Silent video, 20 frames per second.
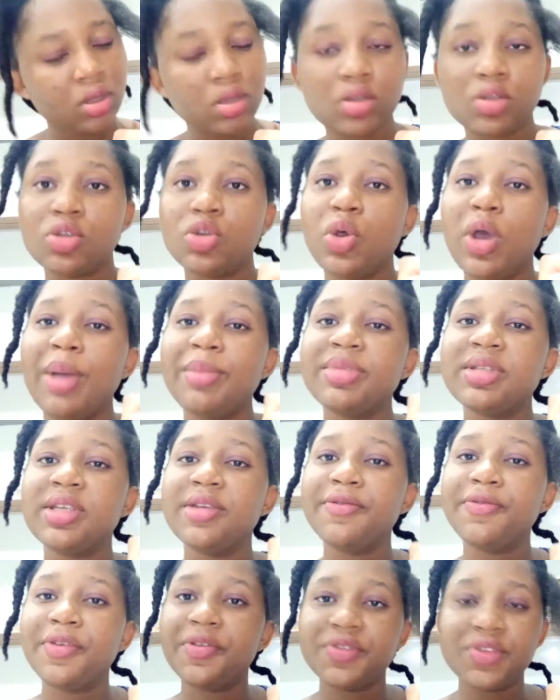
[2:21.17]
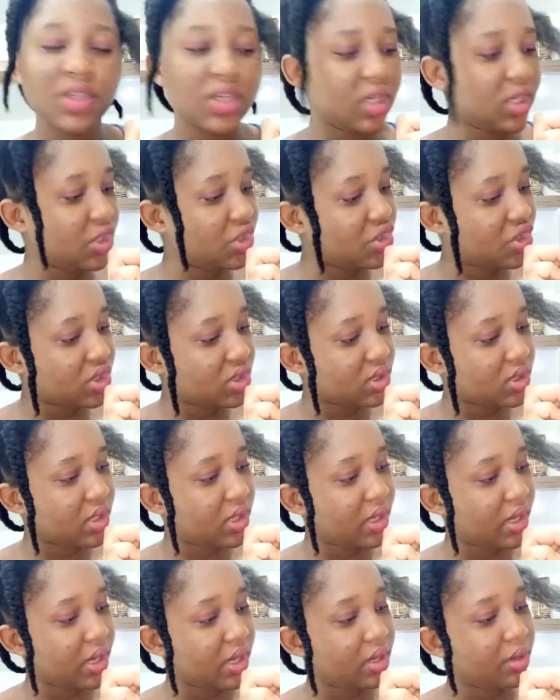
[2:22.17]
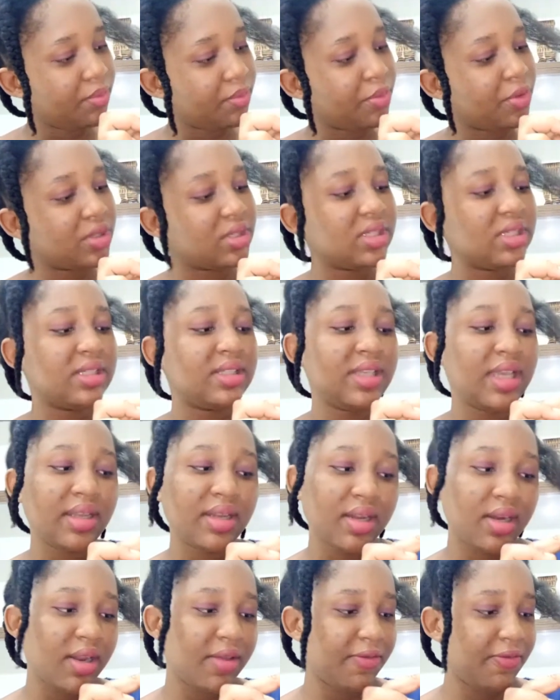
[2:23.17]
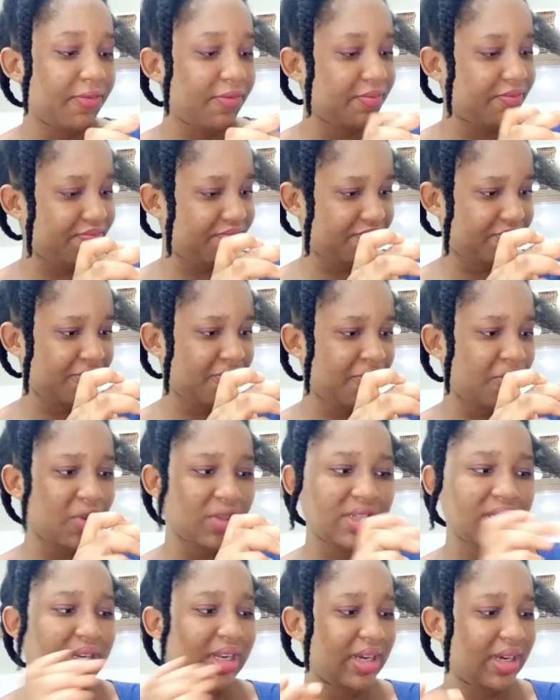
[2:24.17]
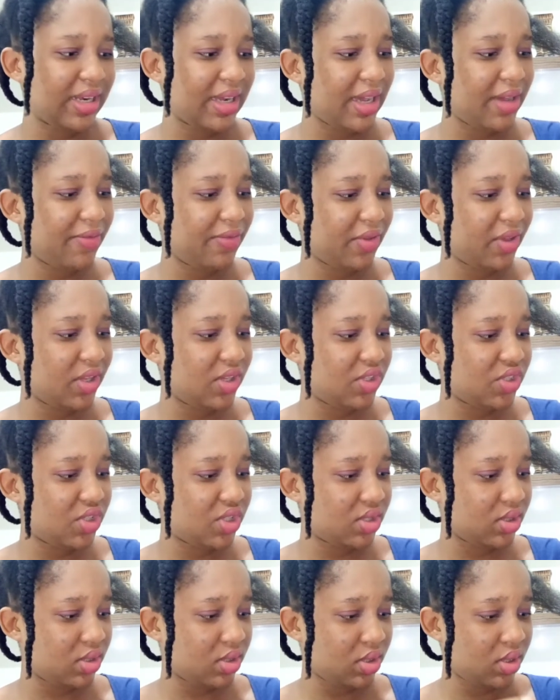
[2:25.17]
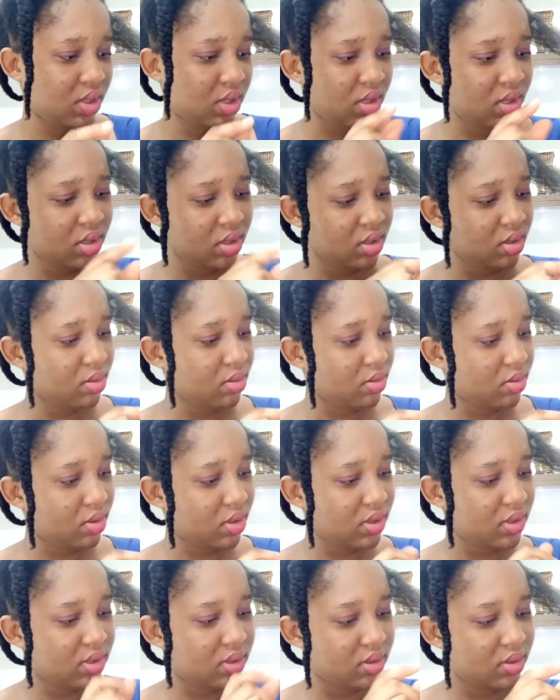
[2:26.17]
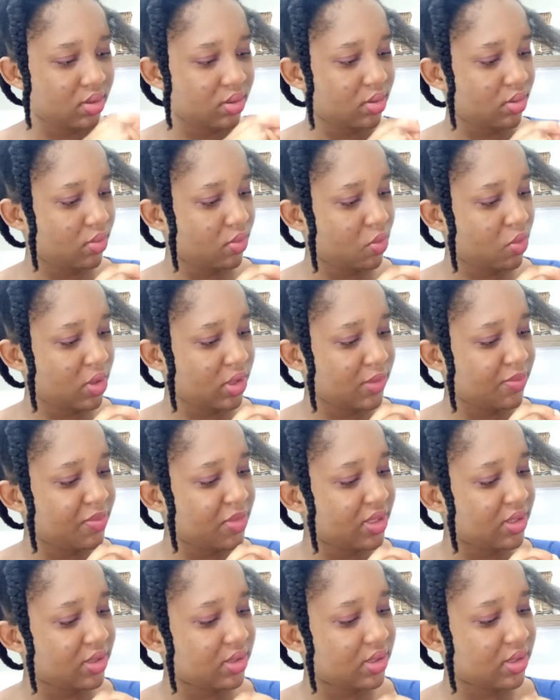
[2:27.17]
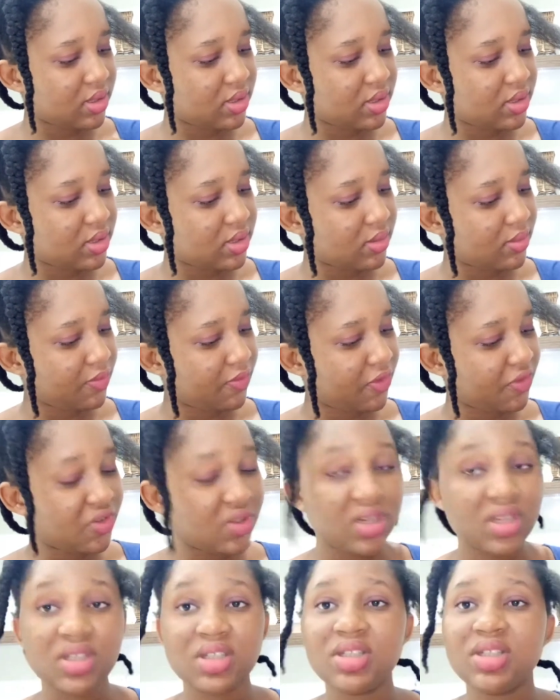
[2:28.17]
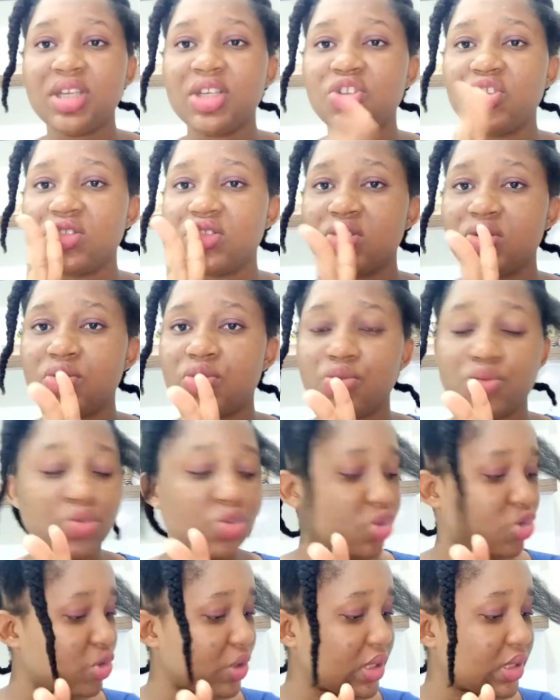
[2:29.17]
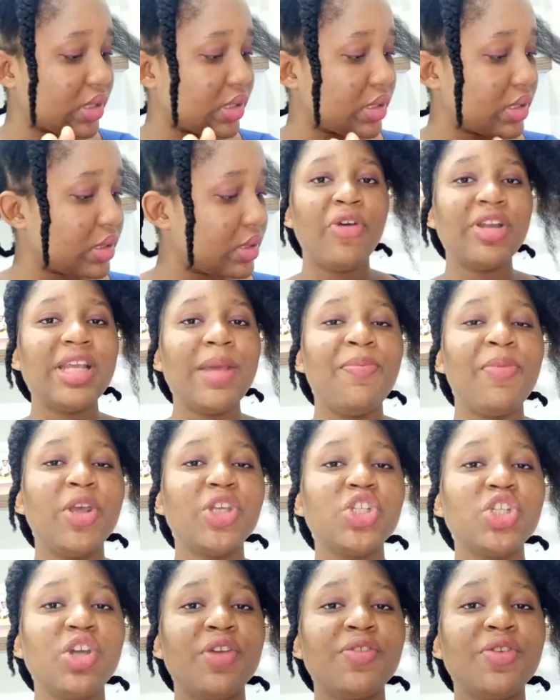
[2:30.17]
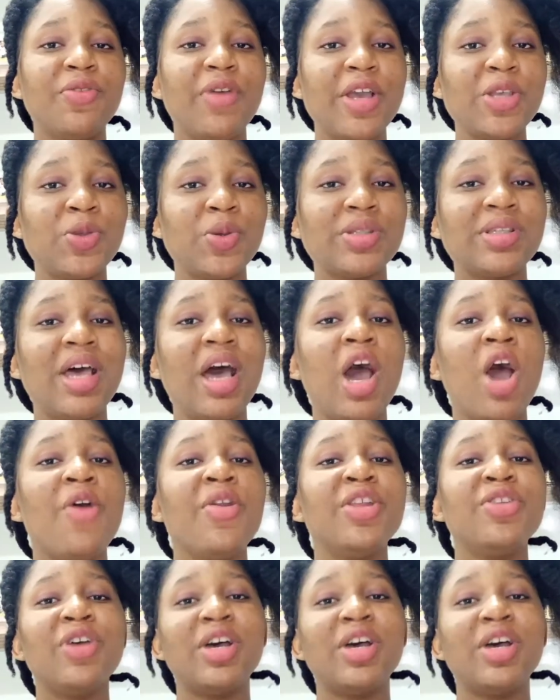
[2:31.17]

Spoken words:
So I'm seeing 15 inches here, but it's technically 14.5 inches. Because what makes it 15 inches are just 2 strands. For the application of the rice water, I already